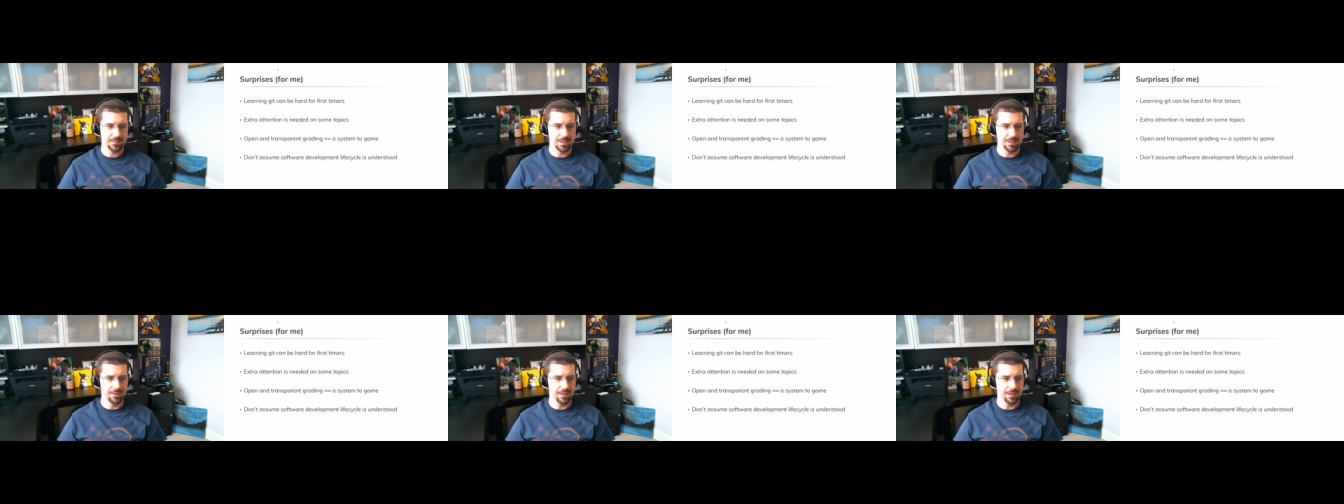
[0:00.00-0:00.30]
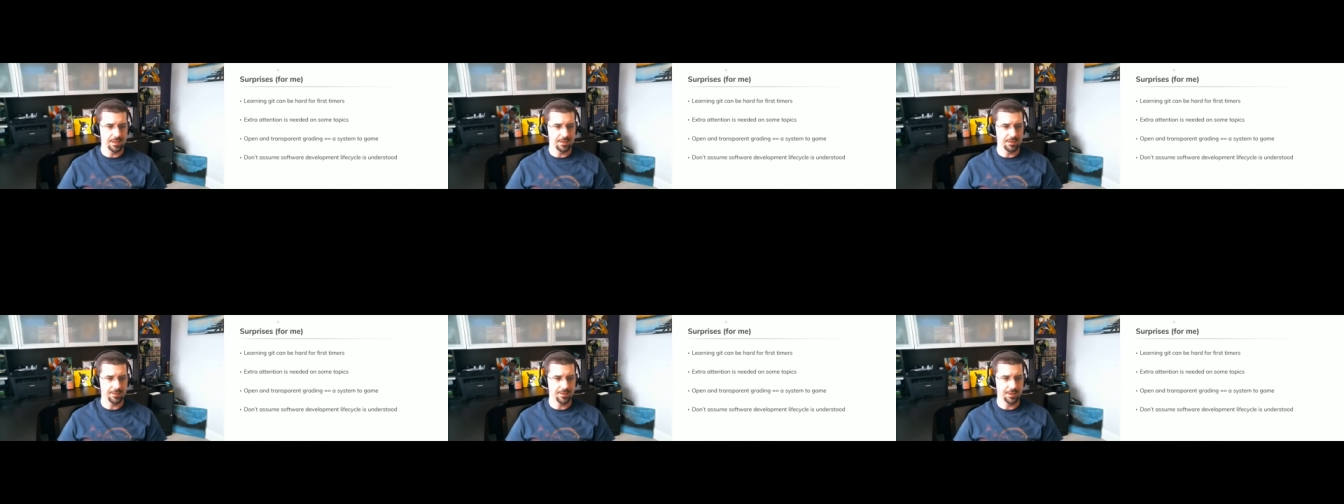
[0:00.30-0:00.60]

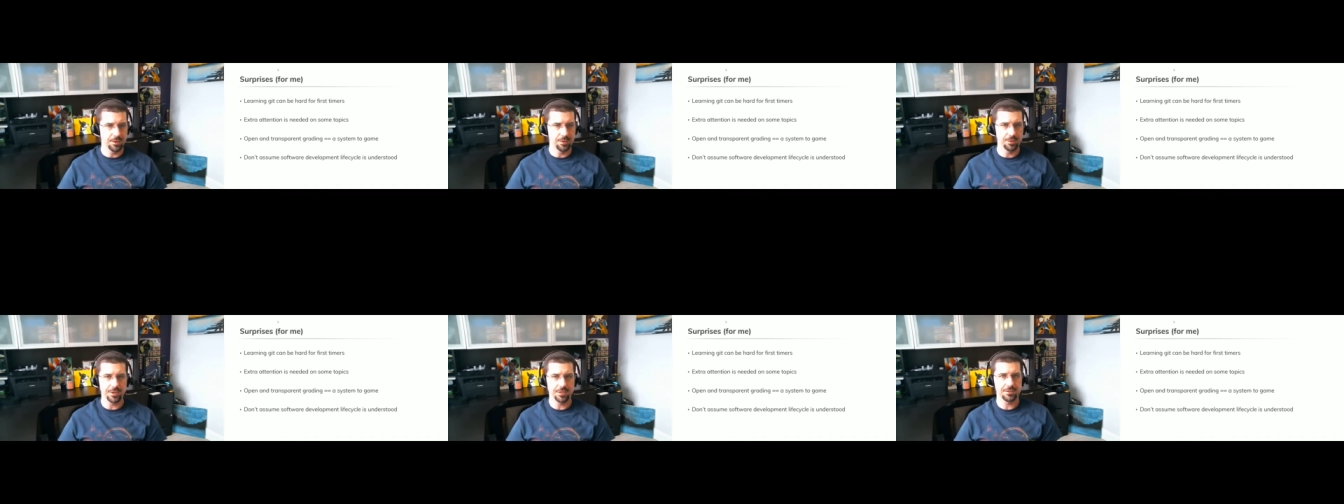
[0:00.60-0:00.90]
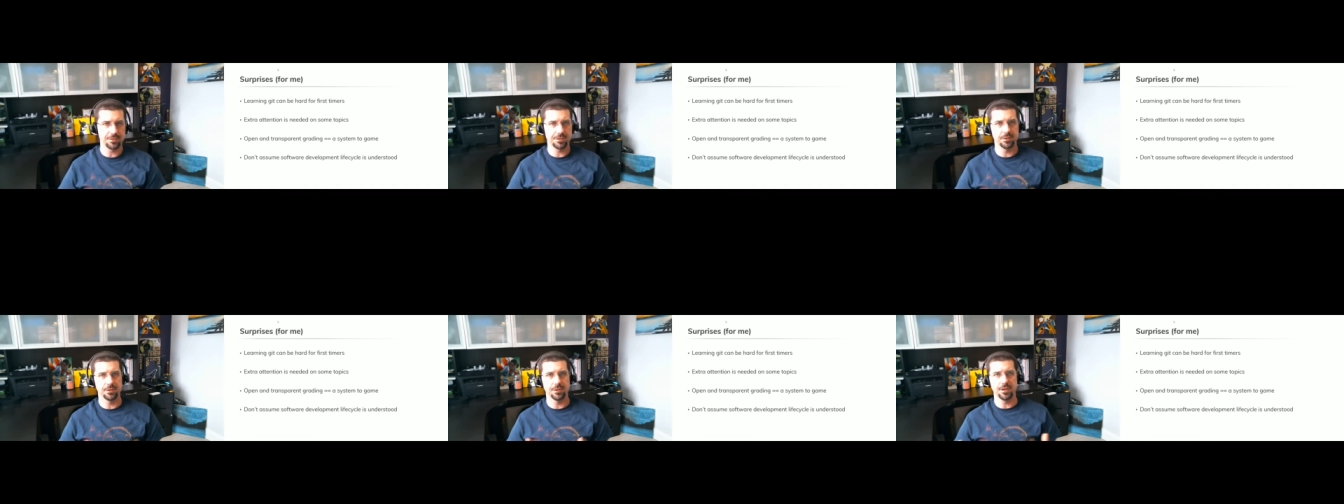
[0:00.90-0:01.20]
they they don't
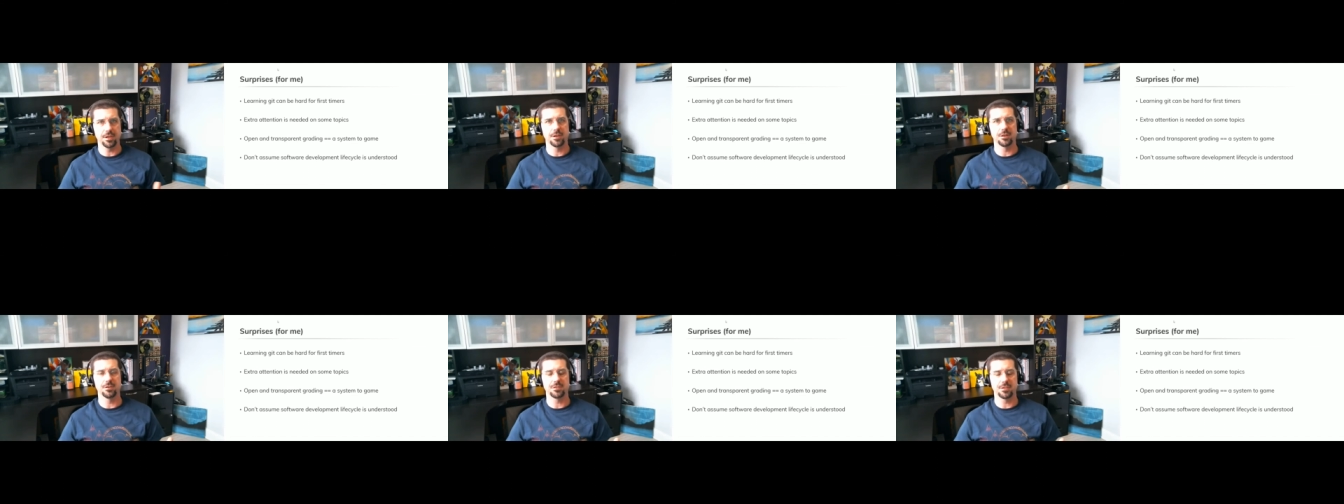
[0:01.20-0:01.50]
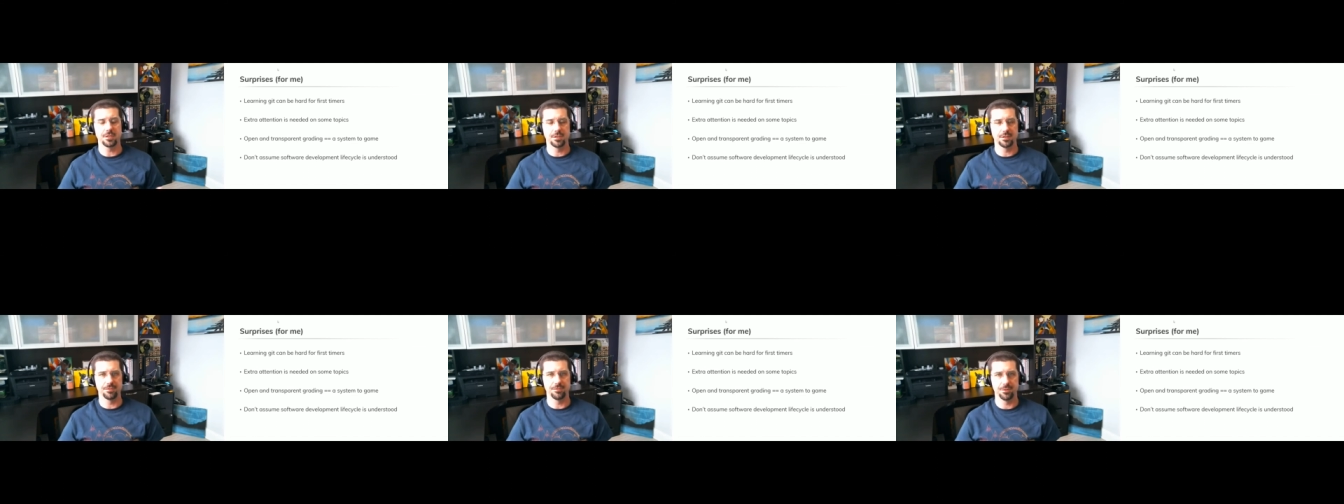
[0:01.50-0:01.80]
necessarily
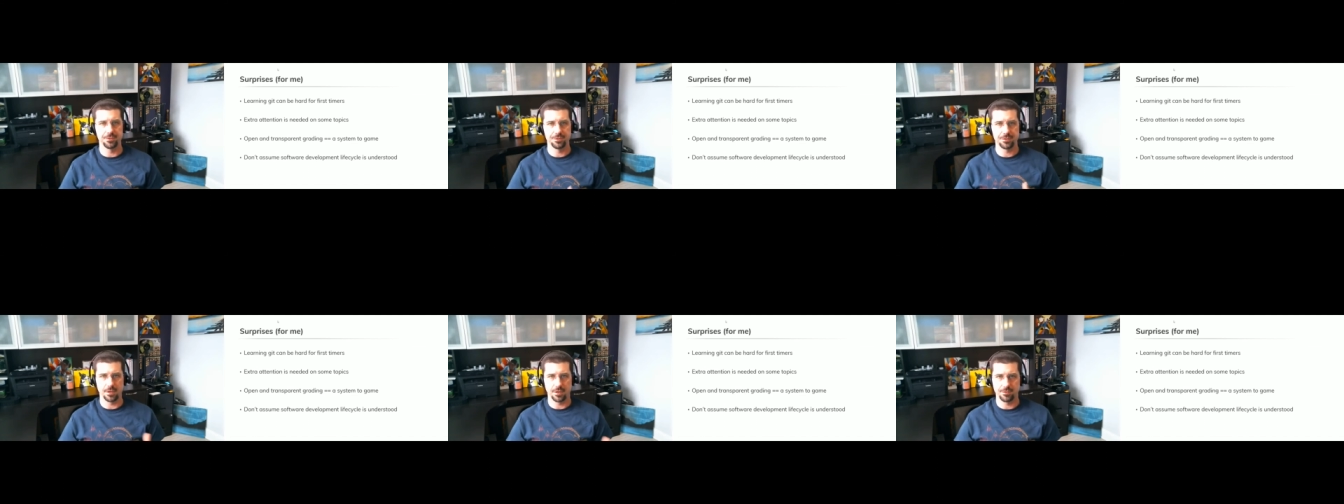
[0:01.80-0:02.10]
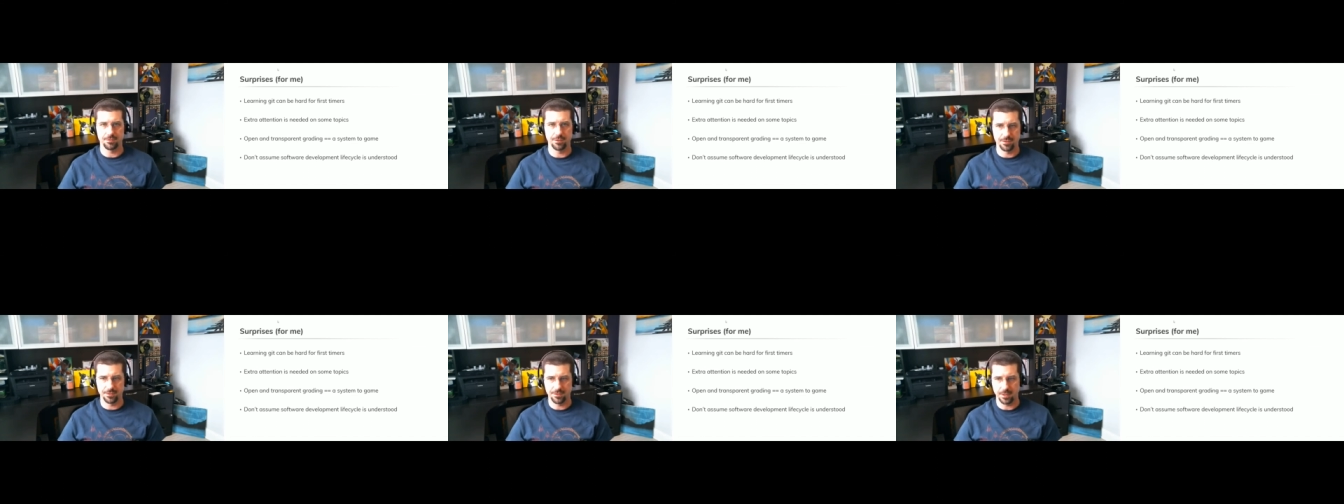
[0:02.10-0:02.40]
understand the full
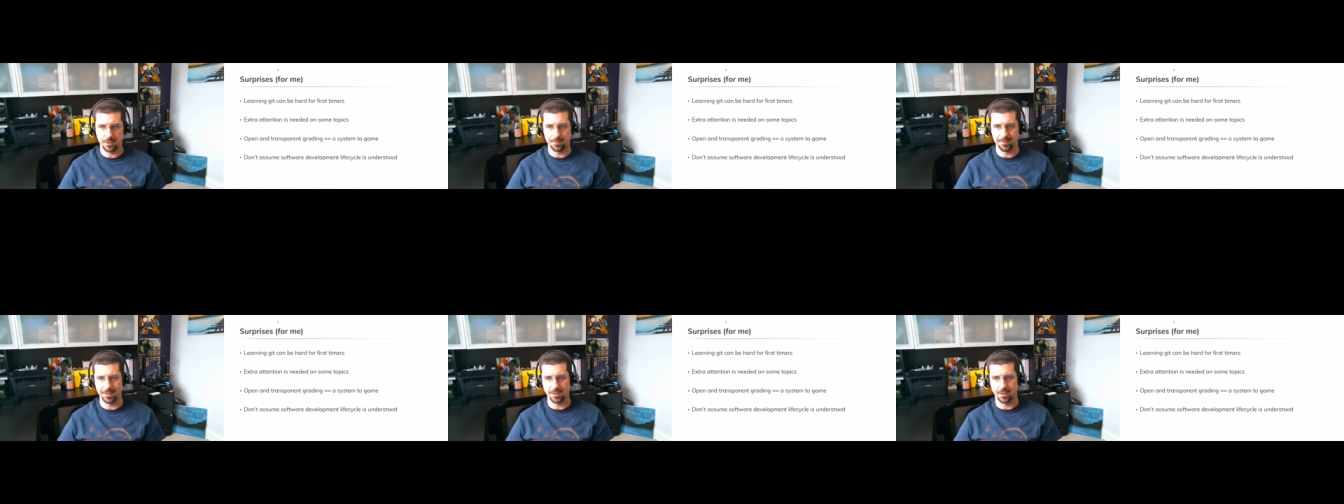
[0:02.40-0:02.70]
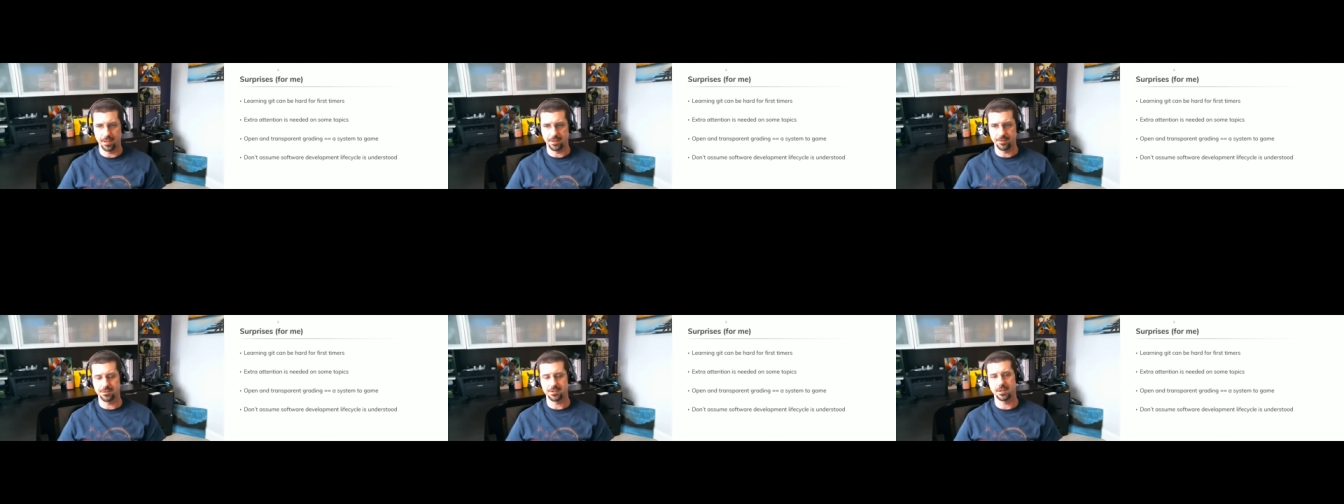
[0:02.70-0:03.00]
software development
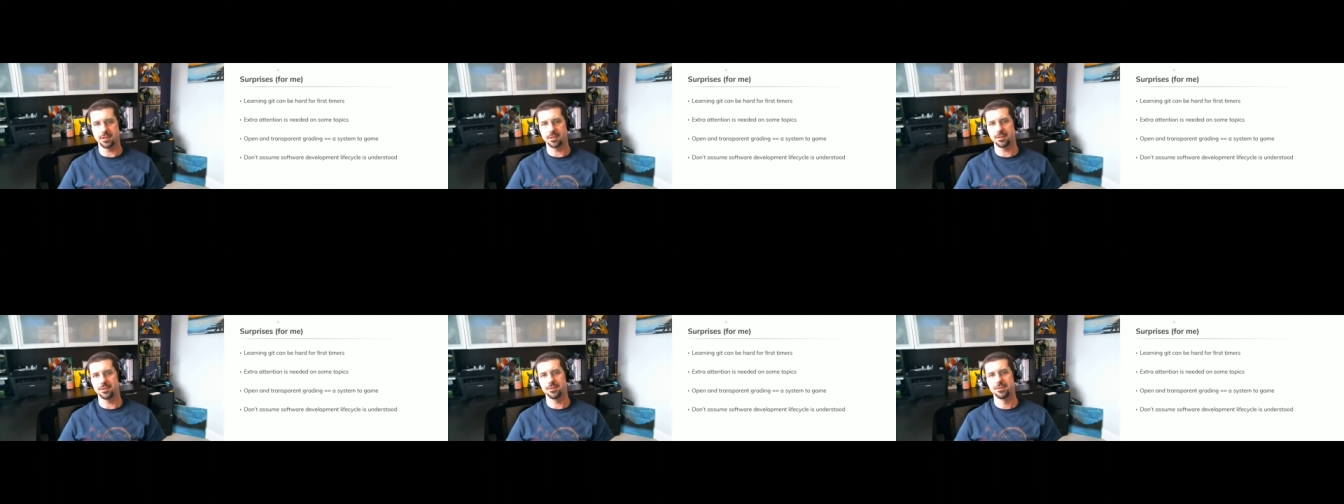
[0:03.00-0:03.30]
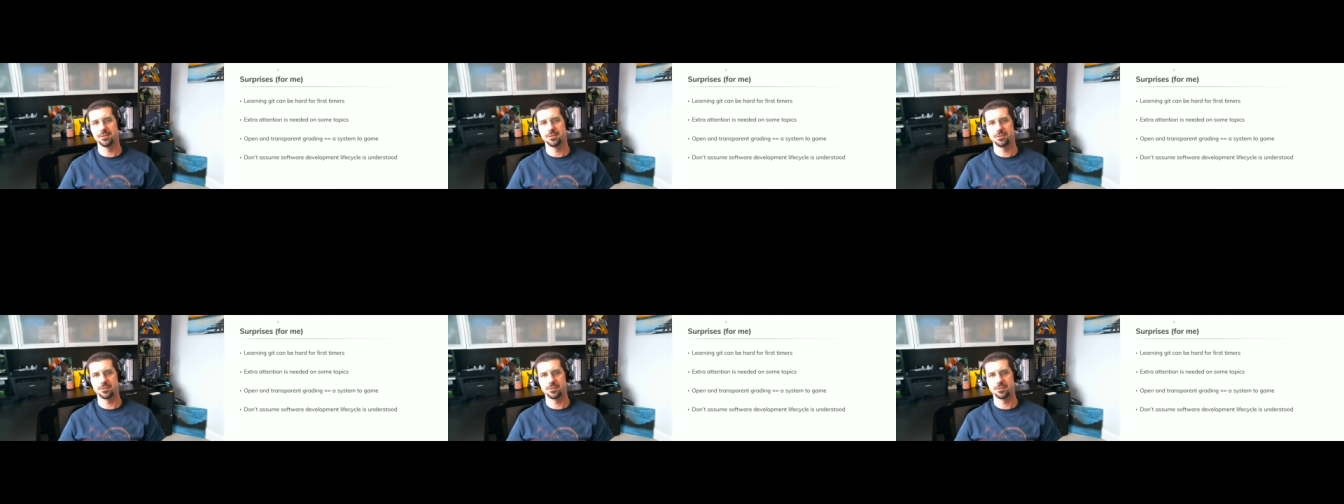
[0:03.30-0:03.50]
lifecycle.